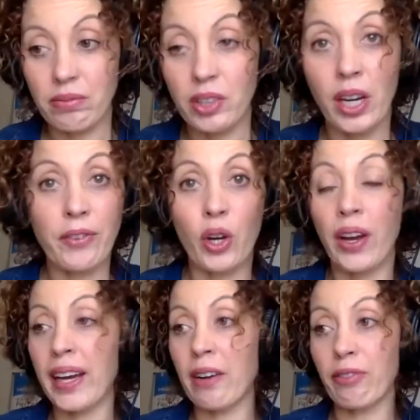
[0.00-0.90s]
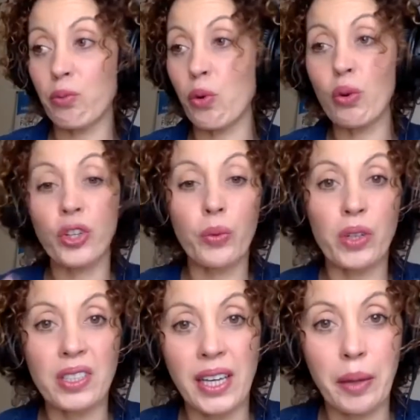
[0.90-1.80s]
If you're going out for a walk and you
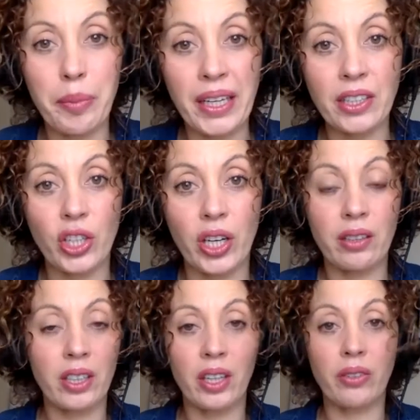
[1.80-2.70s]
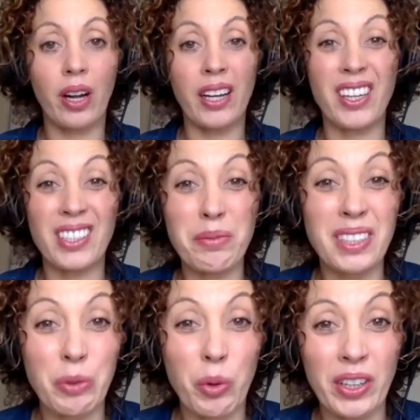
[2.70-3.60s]
want to take a picture, I sometimes
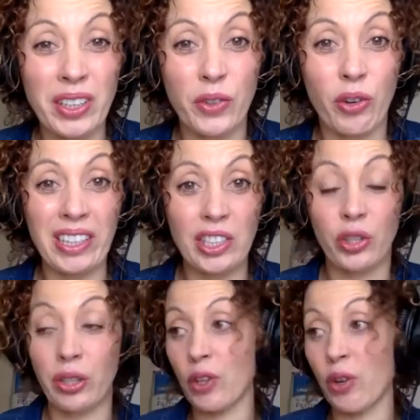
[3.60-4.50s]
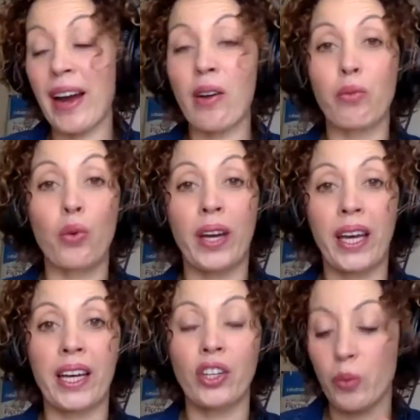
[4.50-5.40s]
it's quite nice for gratitude. If you're out
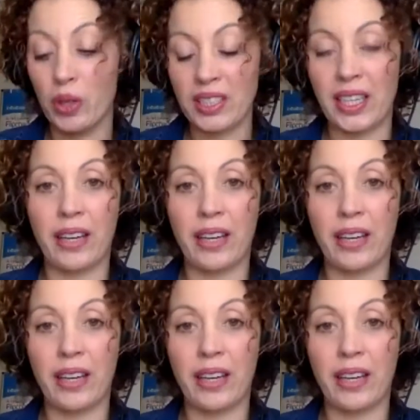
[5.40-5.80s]
walking and you want to take a